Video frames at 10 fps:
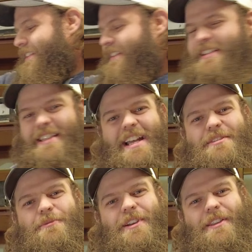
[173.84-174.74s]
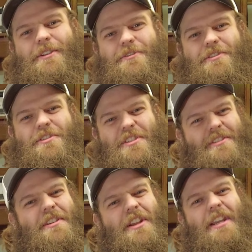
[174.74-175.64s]
because that's one of those,
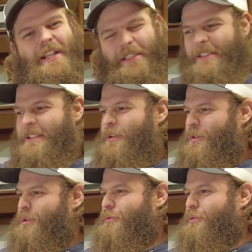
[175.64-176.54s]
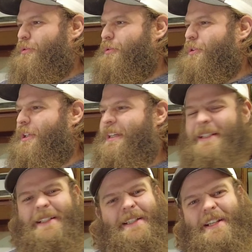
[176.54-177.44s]
I
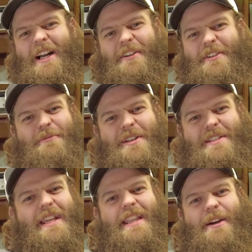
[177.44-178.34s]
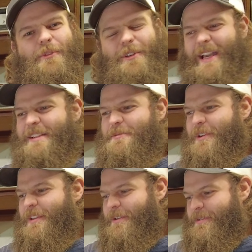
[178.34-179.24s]
don't even want to say that word. That's
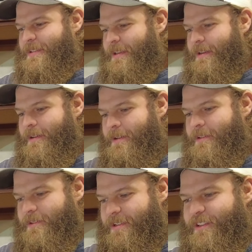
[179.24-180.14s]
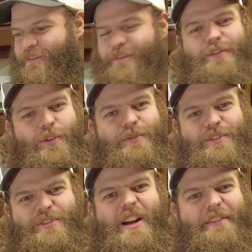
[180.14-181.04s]
one of those other four-wheel
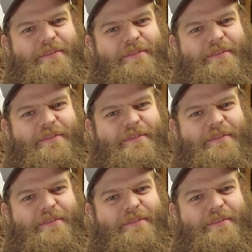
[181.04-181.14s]
drive